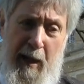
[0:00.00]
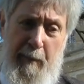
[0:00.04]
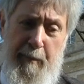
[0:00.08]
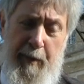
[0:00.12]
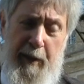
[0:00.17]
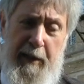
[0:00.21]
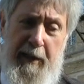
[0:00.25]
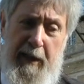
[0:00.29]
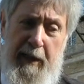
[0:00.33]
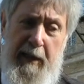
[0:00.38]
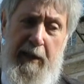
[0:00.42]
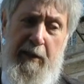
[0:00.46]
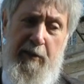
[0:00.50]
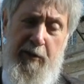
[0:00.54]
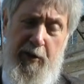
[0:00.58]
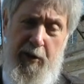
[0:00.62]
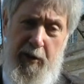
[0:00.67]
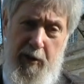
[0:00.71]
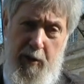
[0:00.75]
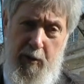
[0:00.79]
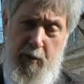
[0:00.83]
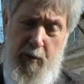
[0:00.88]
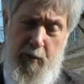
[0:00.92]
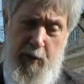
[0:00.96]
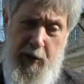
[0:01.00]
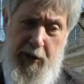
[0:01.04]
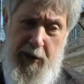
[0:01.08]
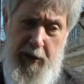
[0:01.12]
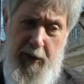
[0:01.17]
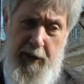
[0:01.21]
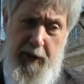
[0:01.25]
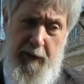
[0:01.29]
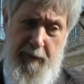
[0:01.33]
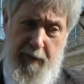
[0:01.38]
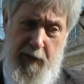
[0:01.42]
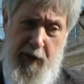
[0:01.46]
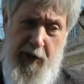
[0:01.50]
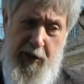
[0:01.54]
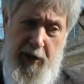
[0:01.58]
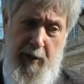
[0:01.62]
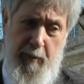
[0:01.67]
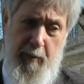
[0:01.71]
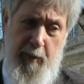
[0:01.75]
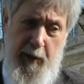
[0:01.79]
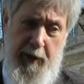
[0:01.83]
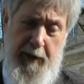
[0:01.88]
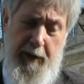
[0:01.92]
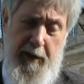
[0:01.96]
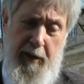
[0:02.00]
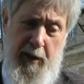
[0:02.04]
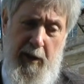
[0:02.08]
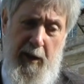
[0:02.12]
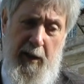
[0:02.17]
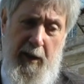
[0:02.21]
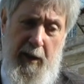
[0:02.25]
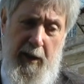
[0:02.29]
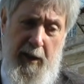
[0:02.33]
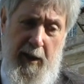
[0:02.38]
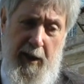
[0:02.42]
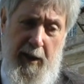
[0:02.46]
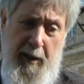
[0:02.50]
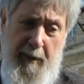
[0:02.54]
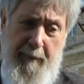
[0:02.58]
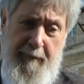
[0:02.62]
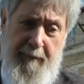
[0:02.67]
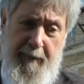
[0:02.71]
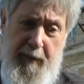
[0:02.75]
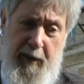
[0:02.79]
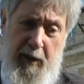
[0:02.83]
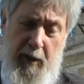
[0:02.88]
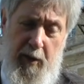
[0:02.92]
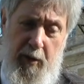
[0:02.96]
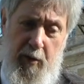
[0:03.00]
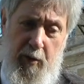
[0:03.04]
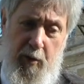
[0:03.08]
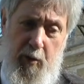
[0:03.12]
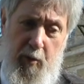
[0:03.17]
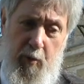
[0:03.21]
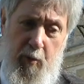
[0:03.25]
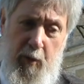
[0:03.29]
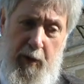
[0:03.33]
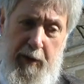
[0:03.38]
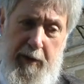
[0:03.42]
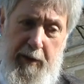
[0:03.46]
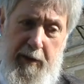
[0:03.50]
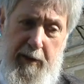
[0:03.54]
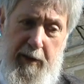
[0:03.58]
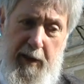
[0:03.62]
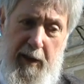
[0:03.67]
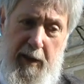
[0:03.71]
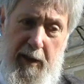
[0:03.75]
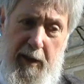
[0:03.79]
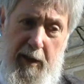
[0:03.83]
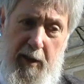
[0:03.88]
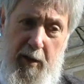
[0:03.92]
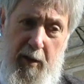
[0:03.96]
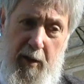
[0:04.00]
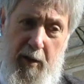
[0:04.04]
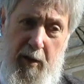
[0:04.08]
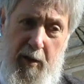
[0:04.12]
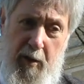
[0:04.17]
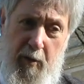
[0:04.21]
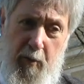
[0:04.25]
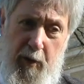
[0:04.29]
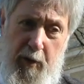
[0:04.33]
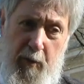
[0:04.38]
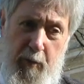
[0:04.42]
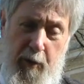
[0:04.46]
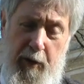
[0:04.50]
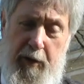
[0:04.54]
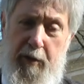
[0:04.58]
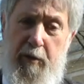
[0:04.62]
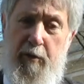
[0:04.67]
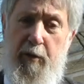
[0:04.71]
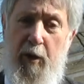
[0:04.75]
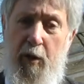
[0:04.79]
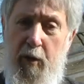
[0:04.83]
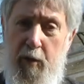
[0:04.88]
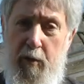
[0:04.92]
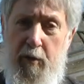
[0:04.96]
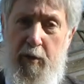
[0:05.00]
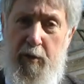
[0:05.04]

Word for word: But he too was looking for someone um, who would, uh, would, would, grow,